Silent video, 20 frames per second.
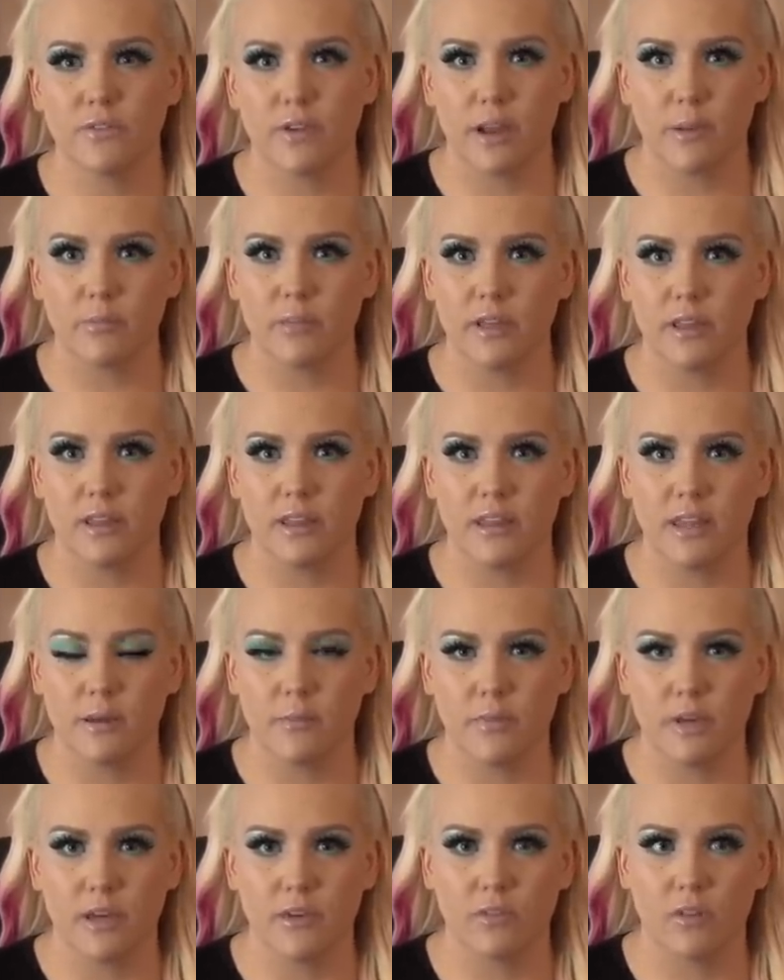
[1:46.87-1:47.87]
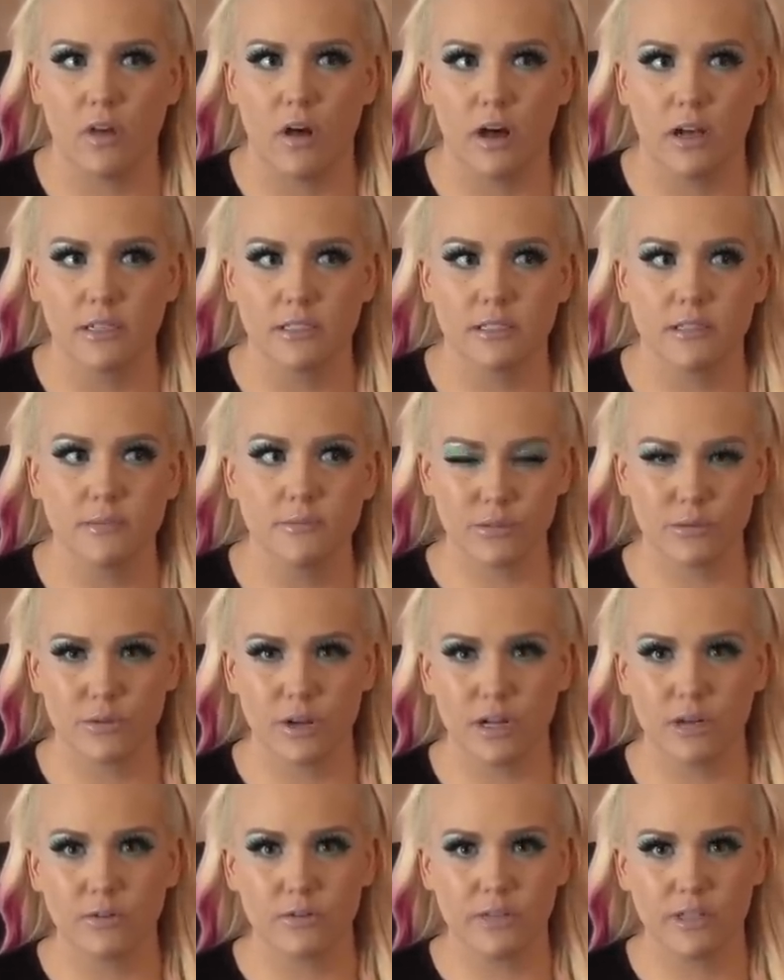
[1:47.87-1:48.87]
family that they may have lost. So
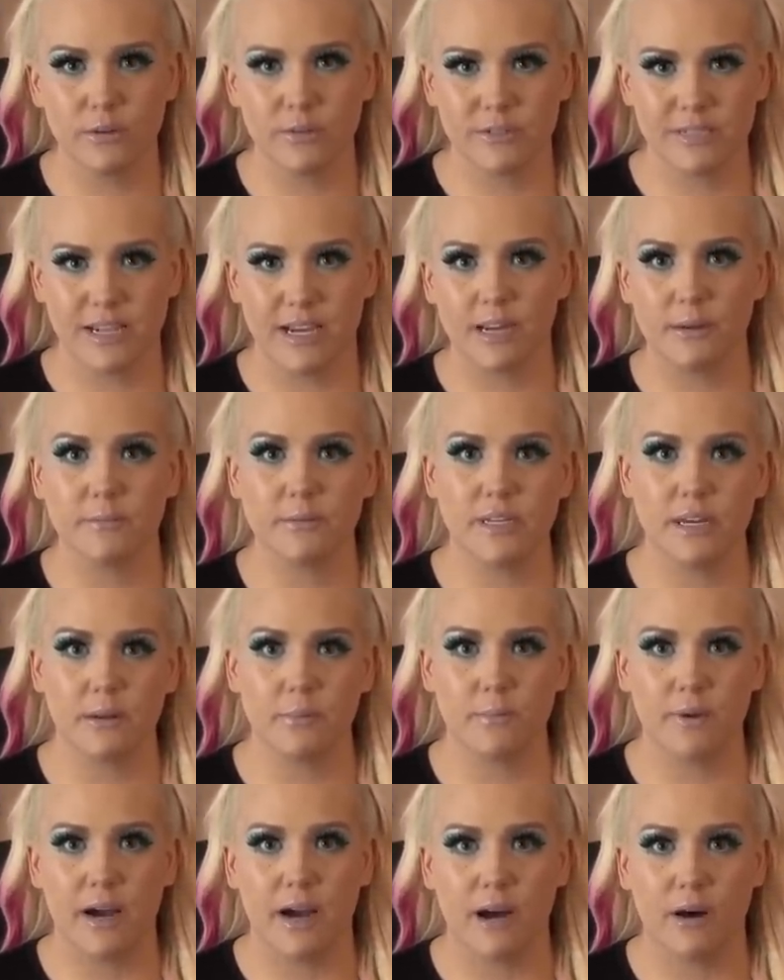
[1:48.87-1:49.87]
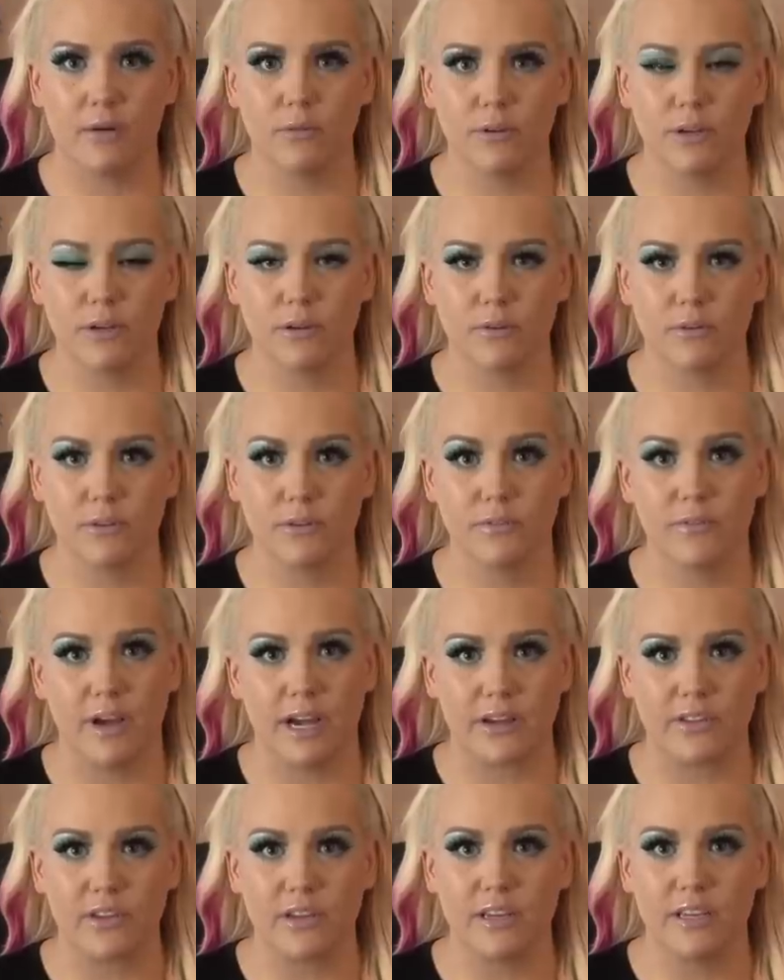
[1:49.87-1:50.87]
not only was I upset about, you know, the
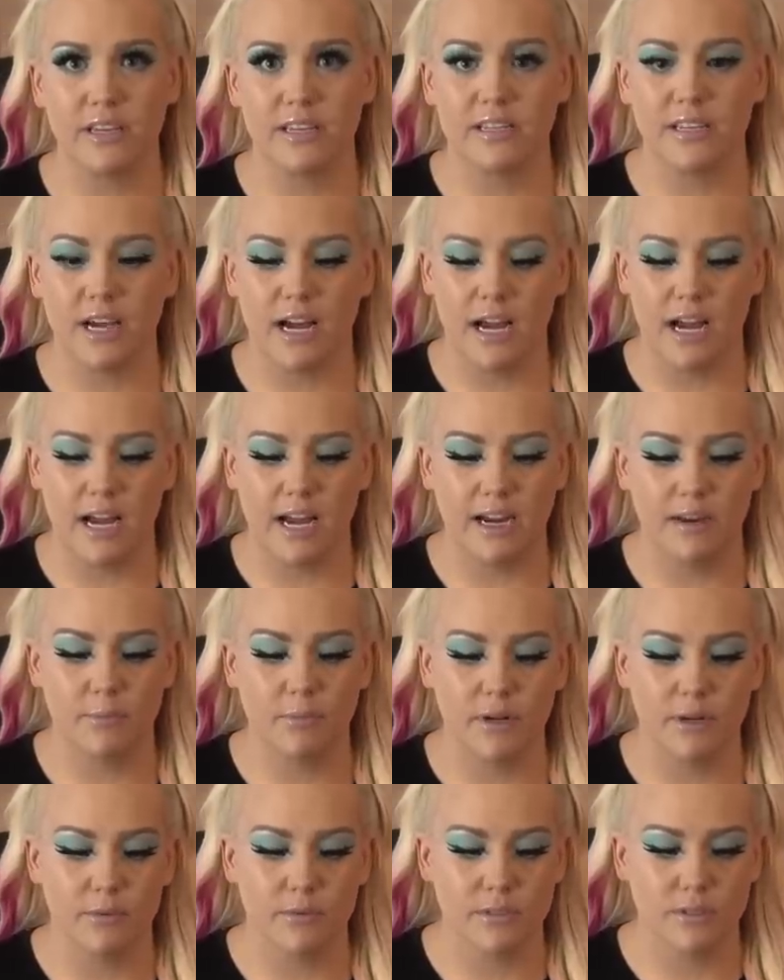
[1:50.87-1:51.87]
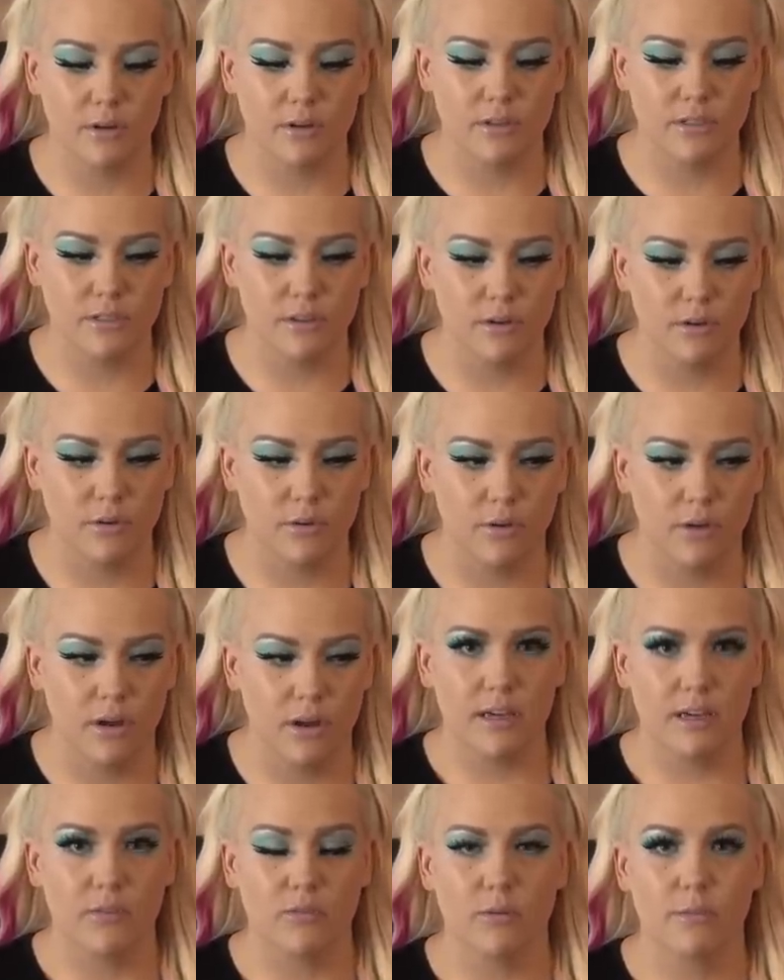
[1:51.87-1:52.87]
fact that he died, but it was also,
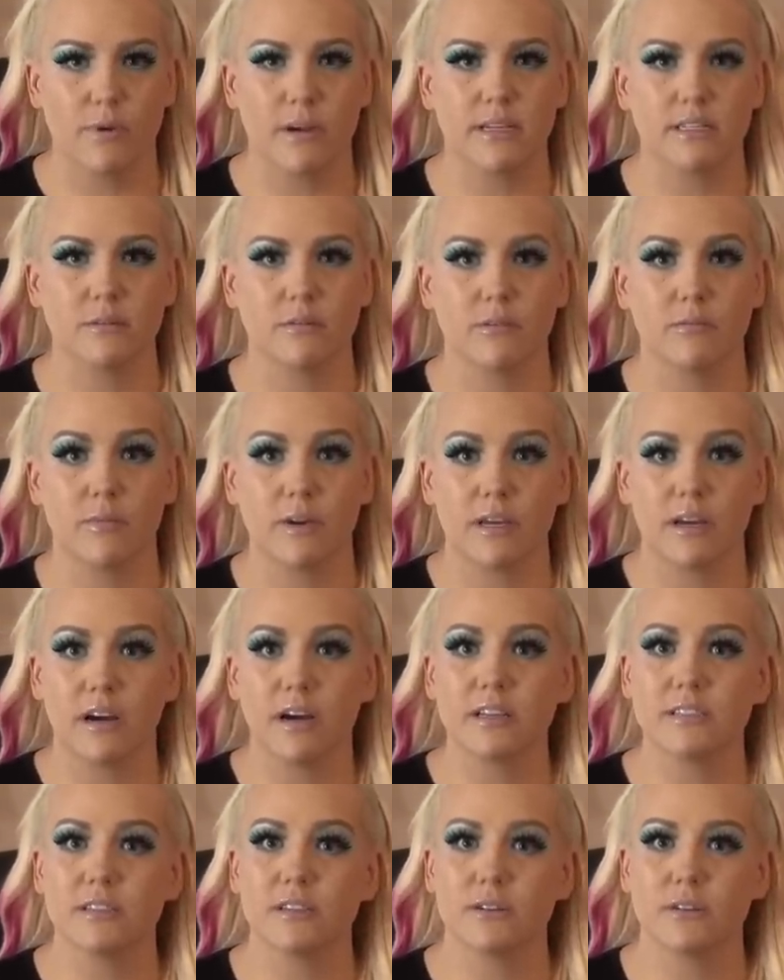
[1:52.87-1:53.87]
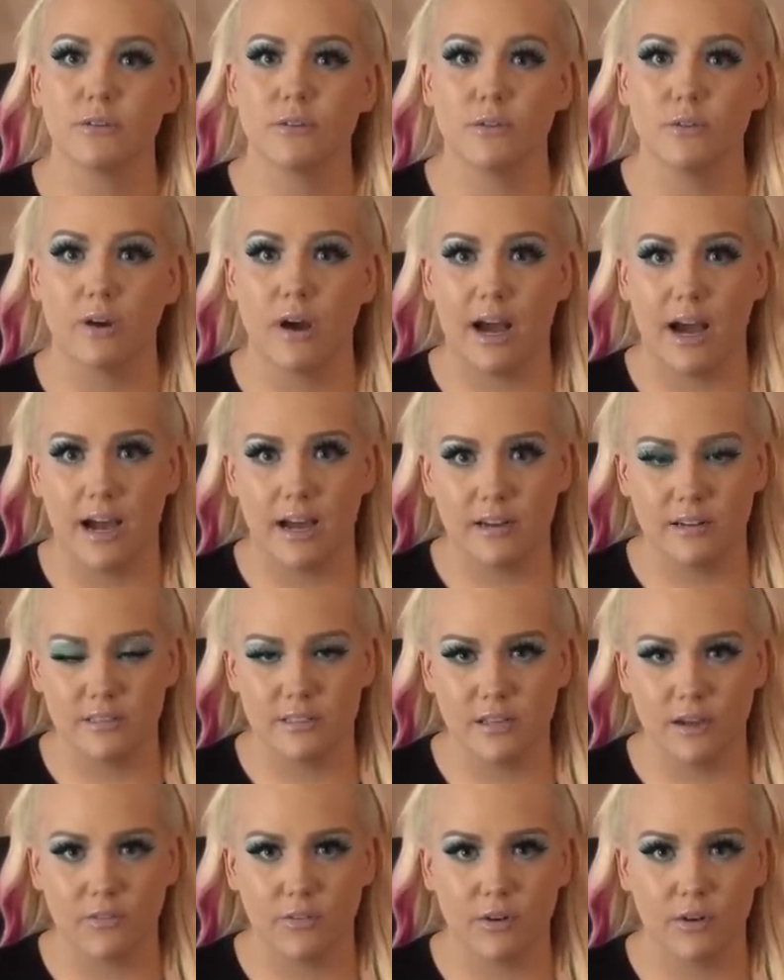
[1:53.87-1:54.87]
it reminds me of my cousin who had
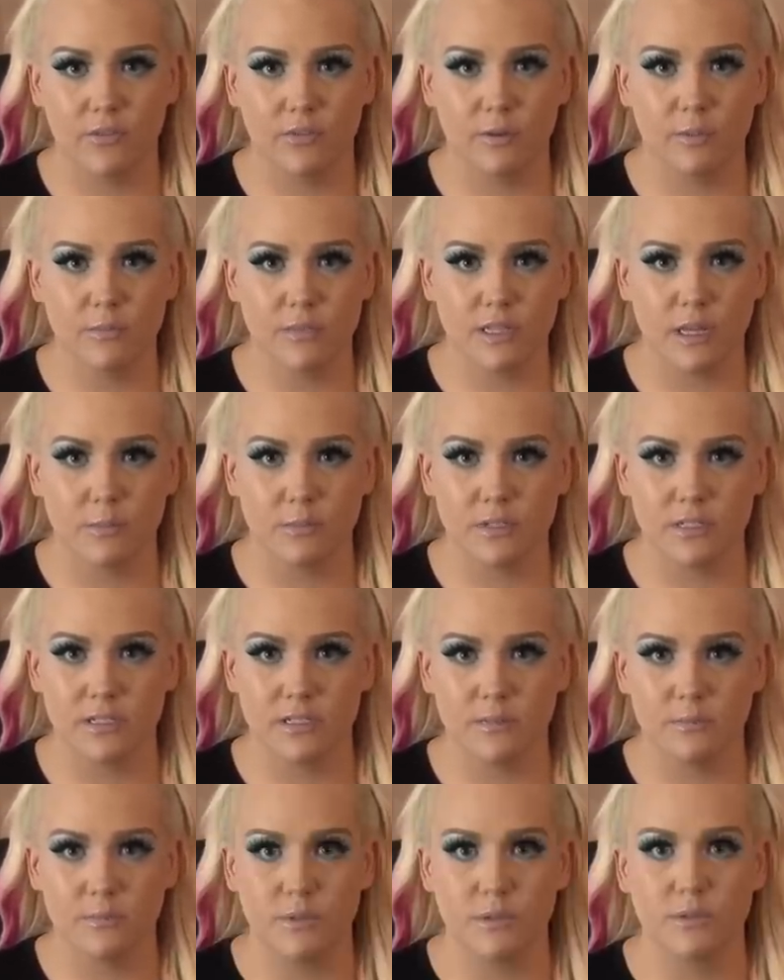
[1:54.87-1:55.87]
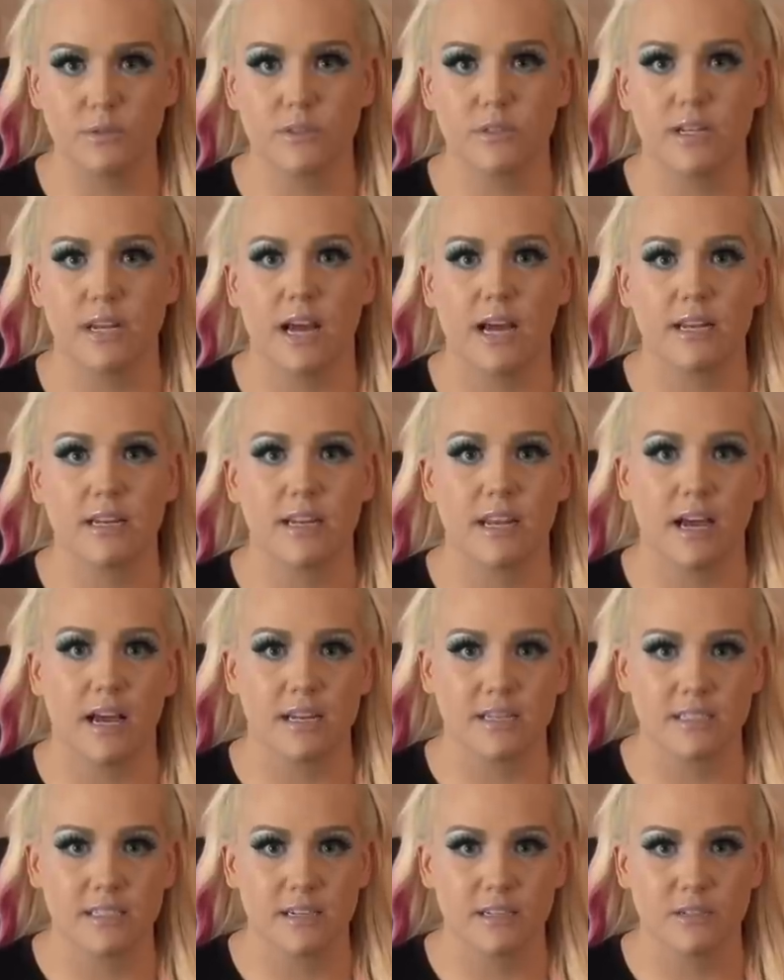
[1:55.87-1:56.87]
suffered from substance abuse and had an
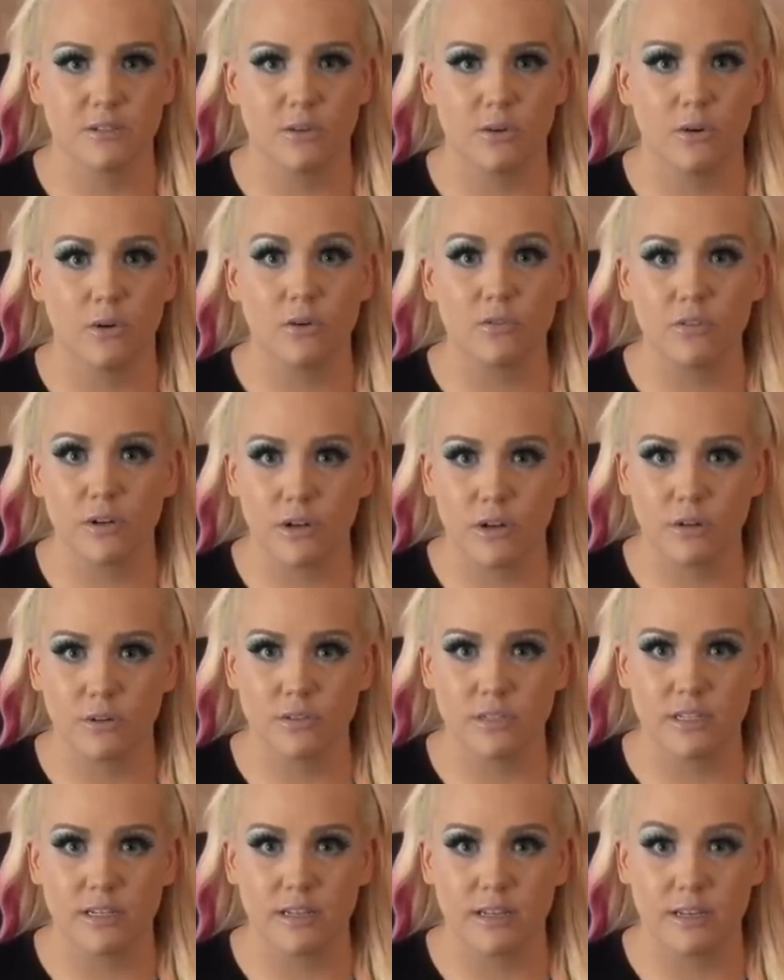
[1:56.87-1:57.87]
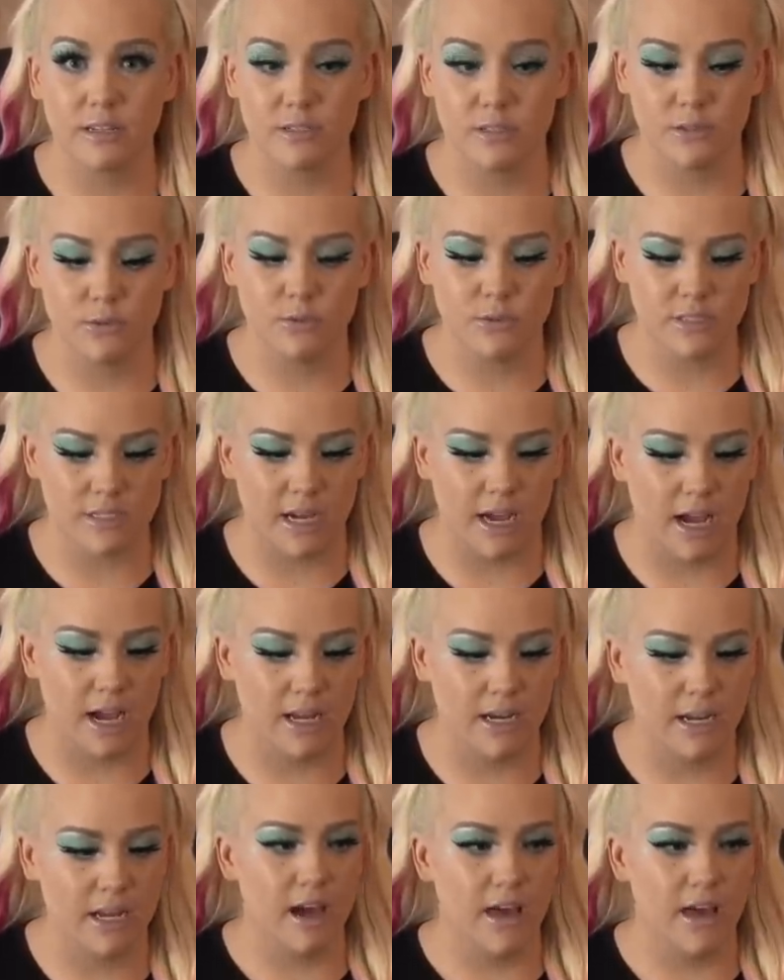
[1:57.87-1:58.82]
accidental overdose and, and suicide.